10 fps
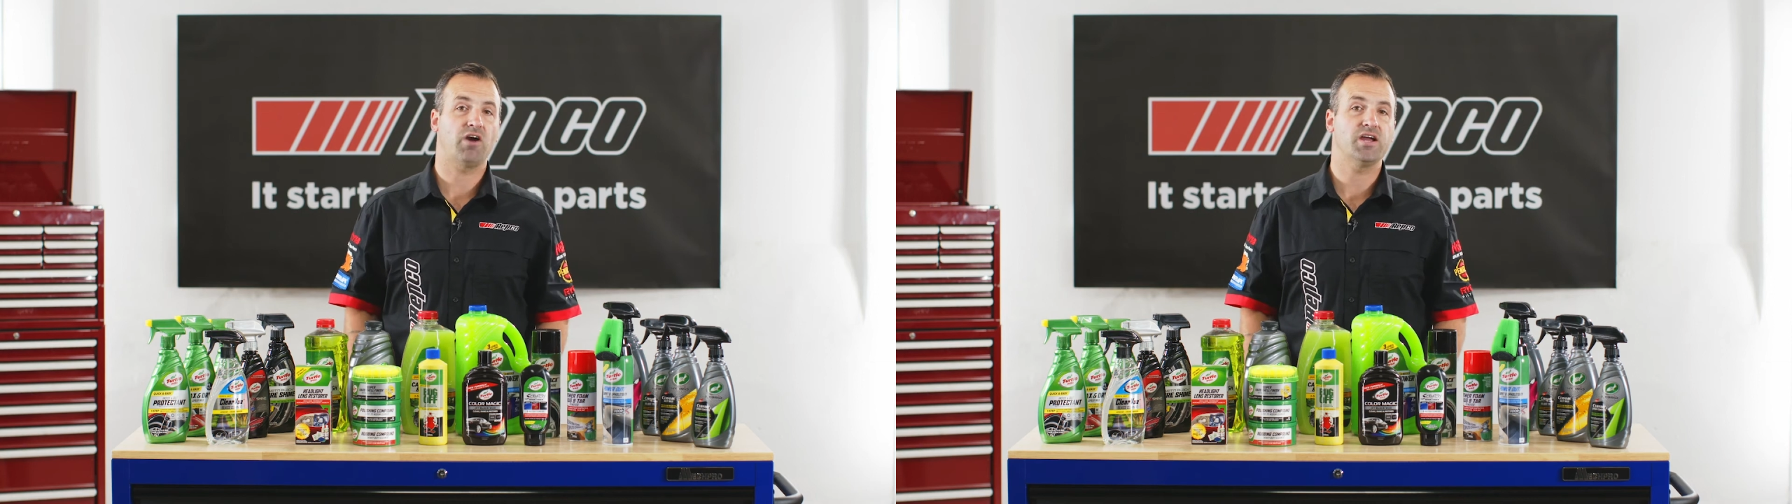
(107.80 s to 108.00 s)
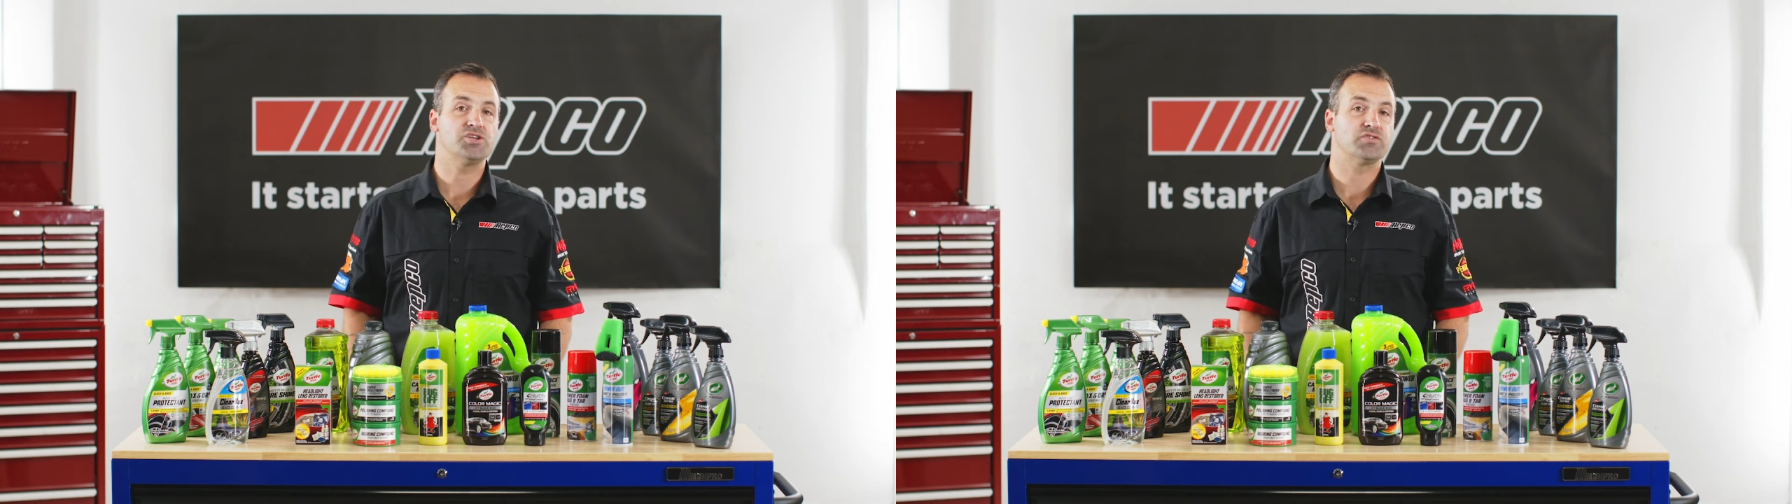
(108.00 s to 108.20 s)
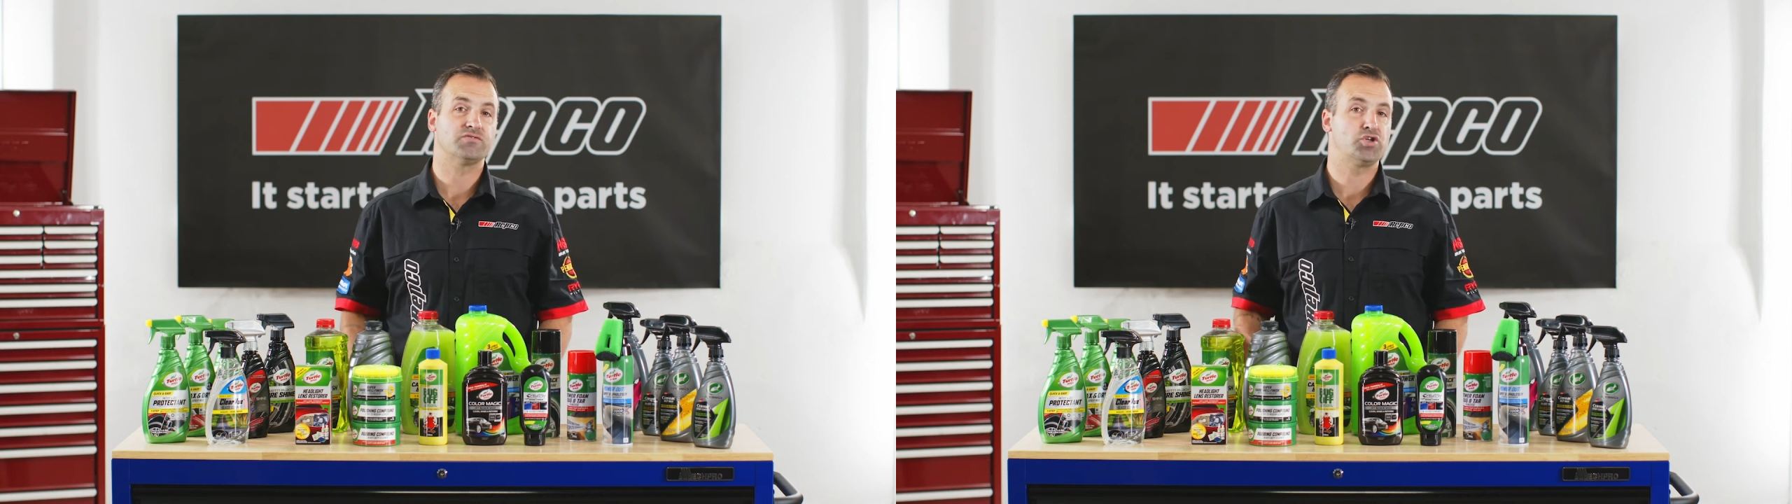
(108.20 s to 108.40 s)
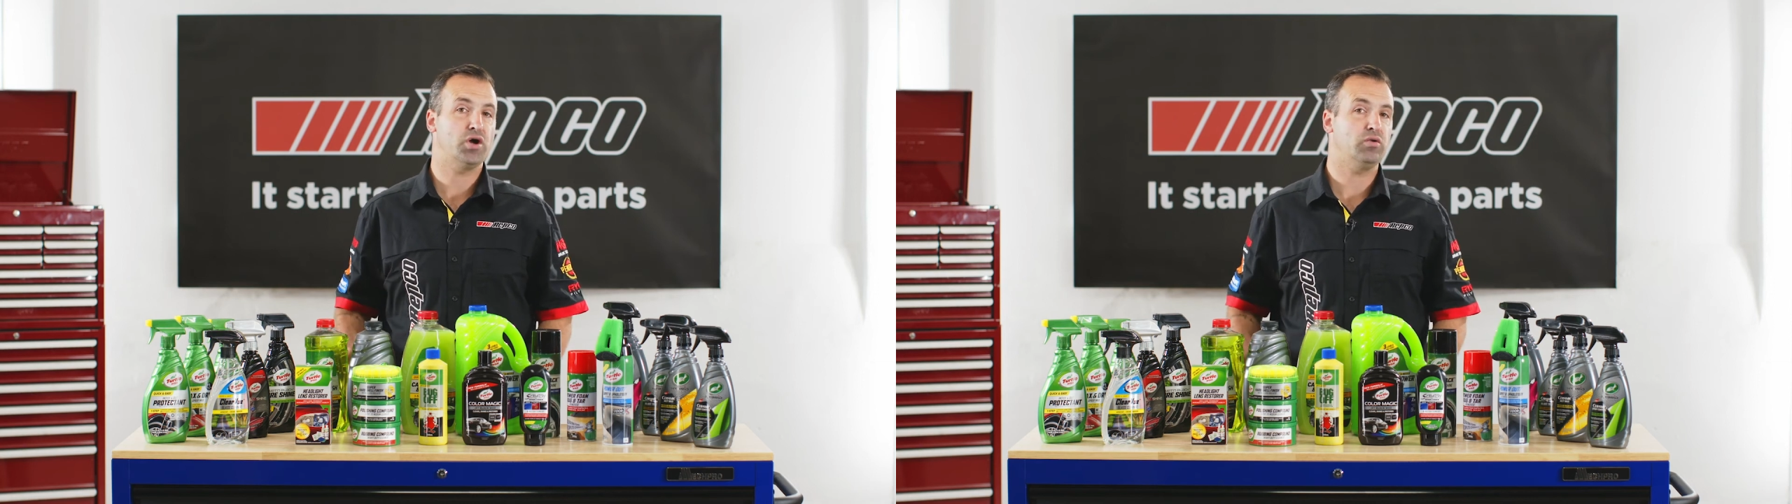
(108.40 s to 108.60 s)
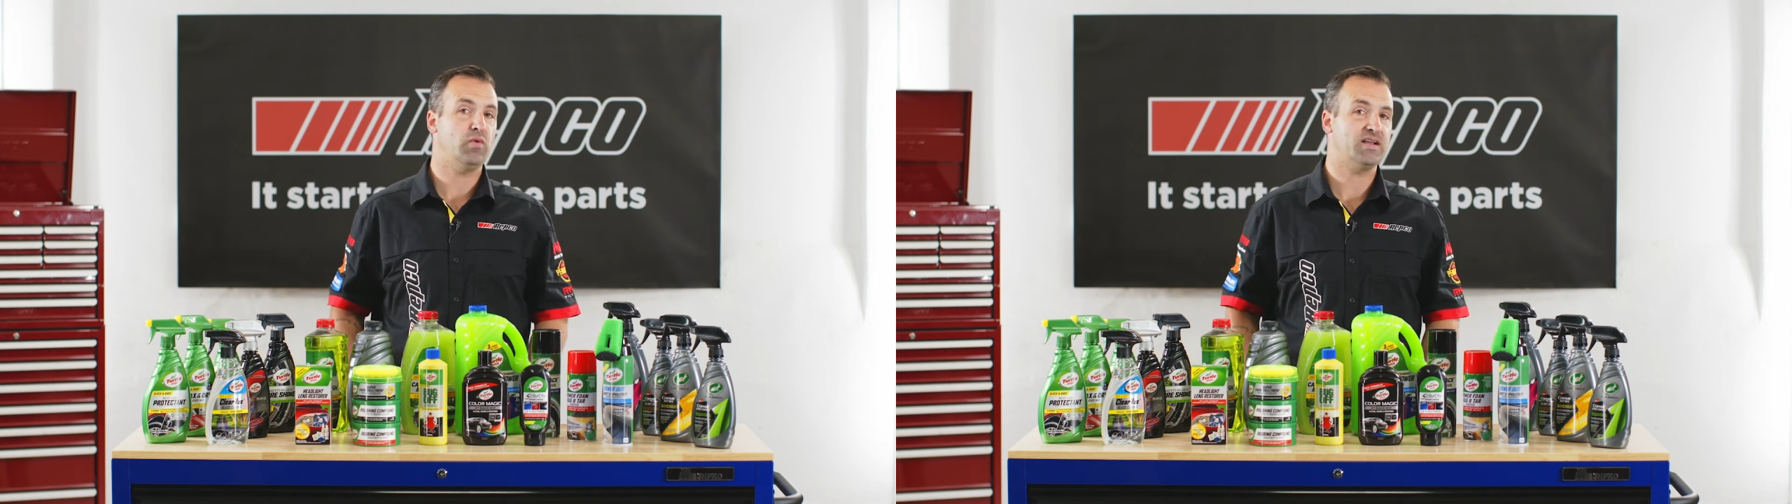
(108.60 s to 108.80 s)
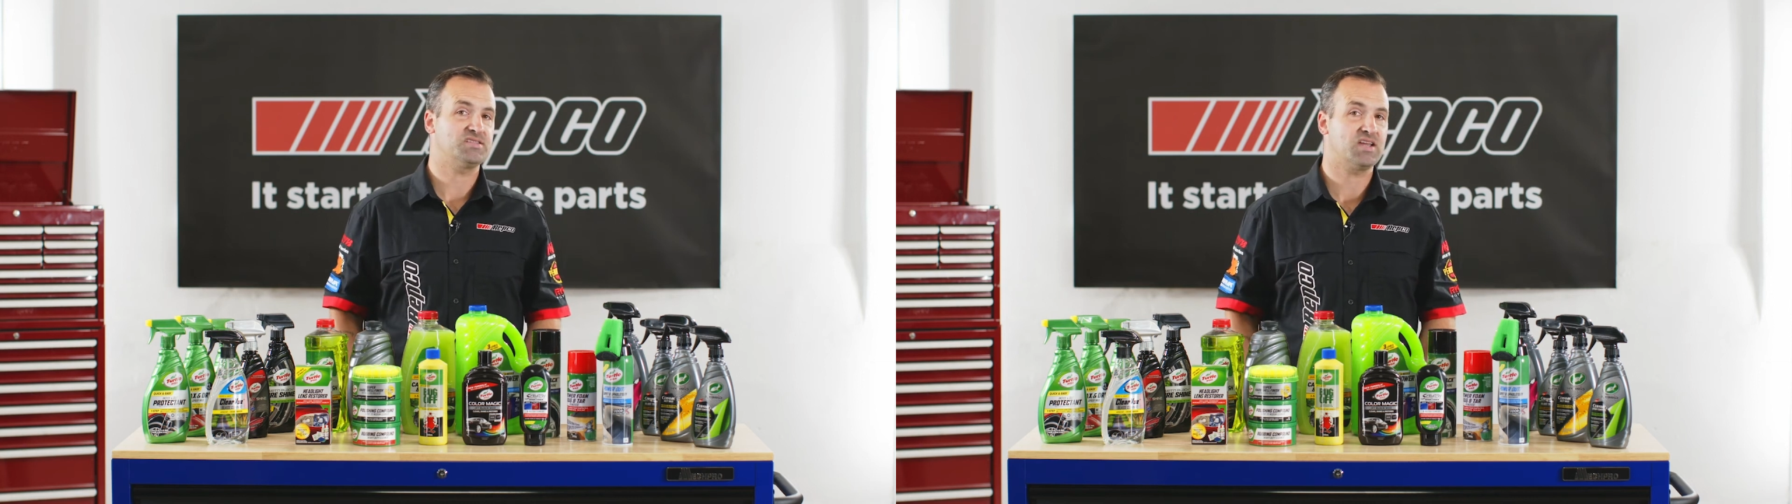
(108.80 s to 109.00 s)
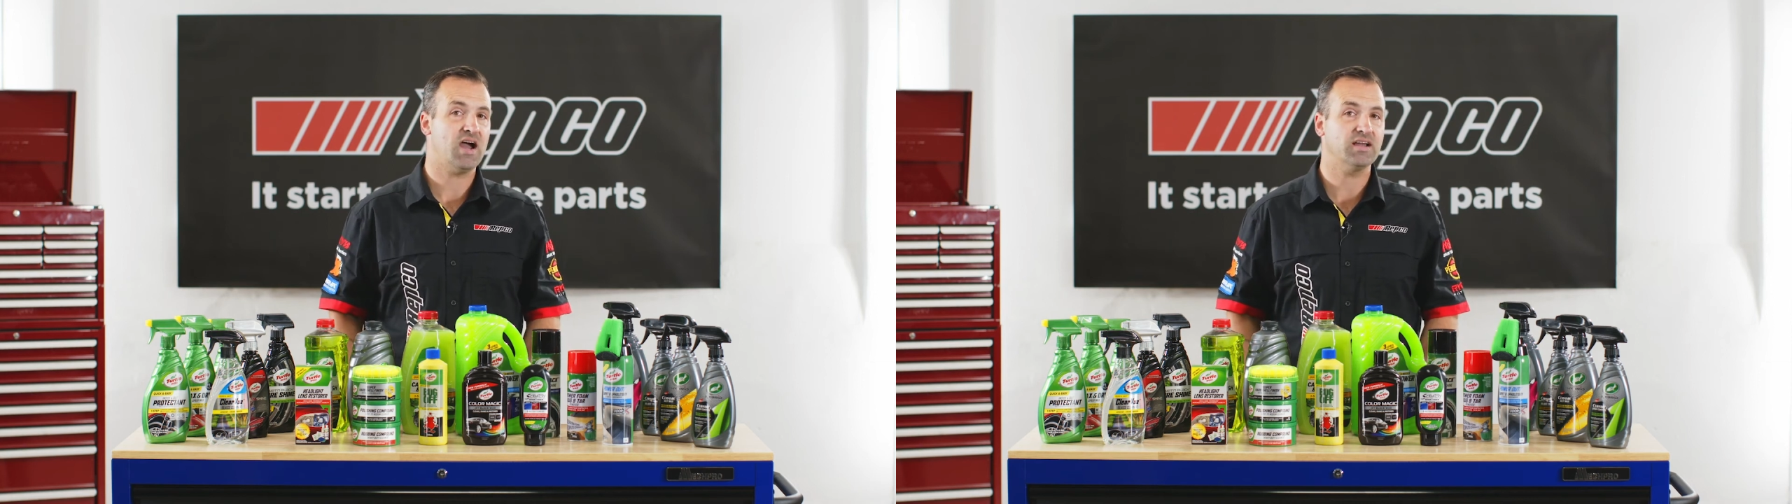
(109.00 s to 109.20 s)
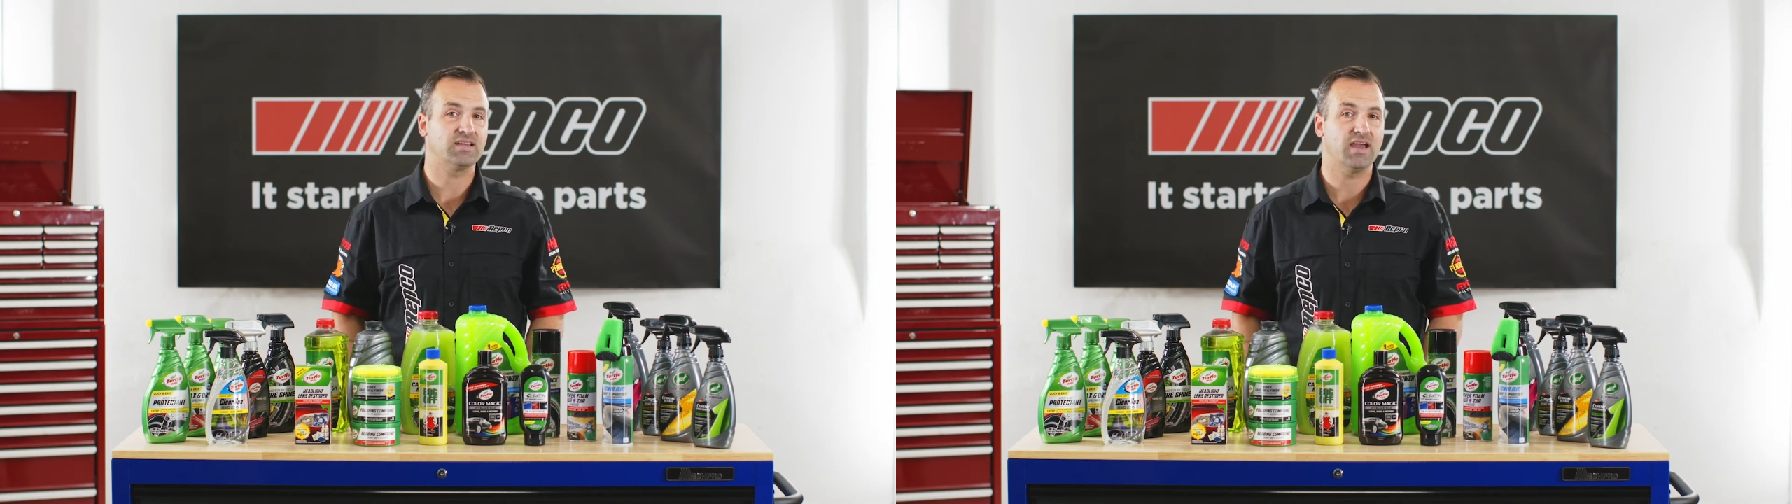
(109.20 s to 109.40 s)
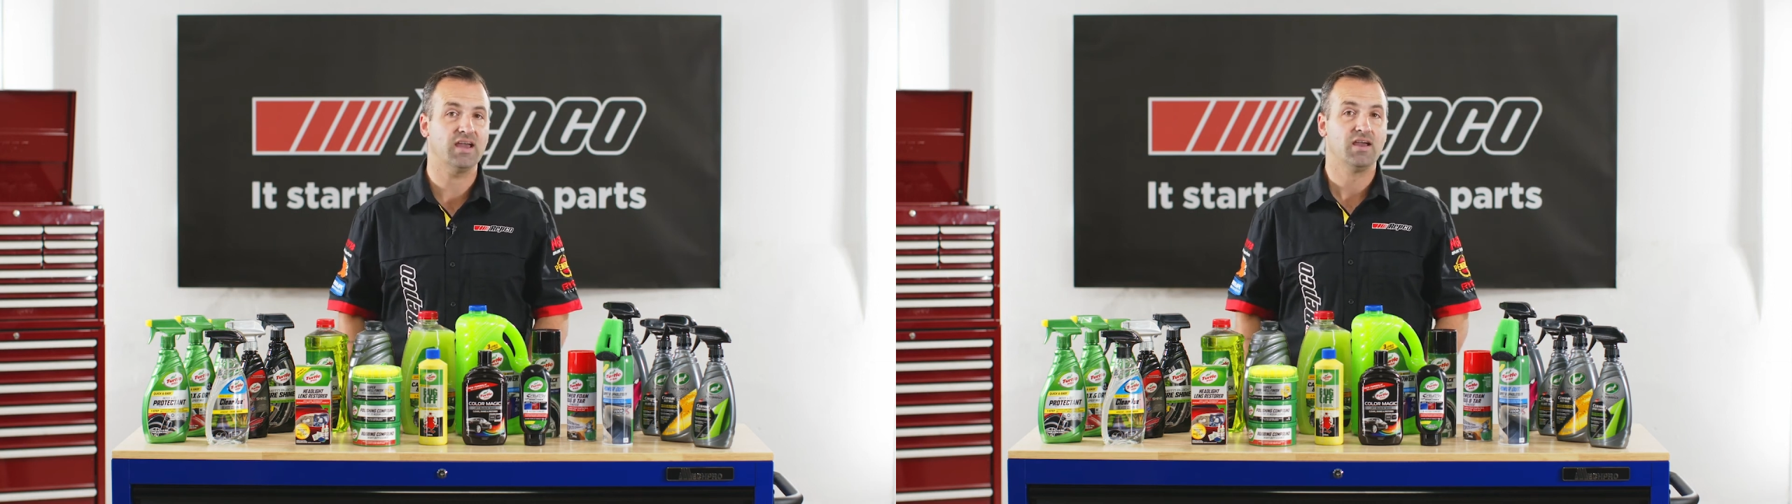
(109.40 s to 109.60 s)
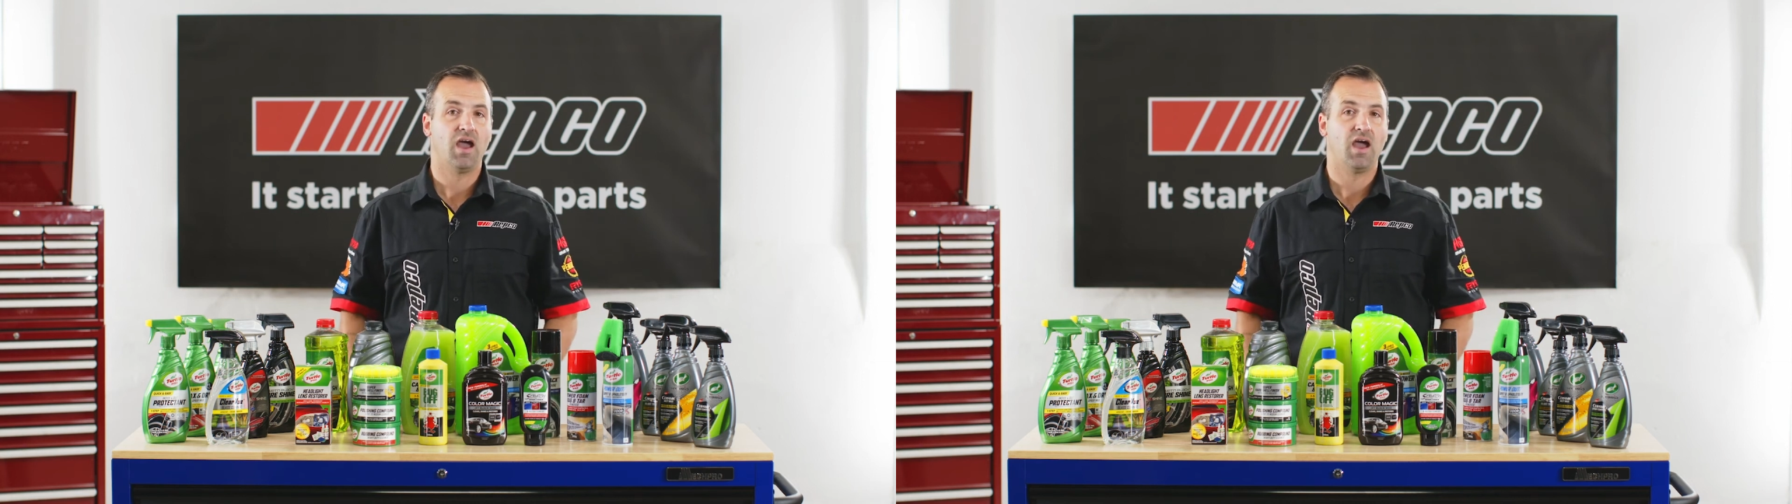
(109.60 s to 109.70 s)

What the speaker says: range of Turtle Wax car care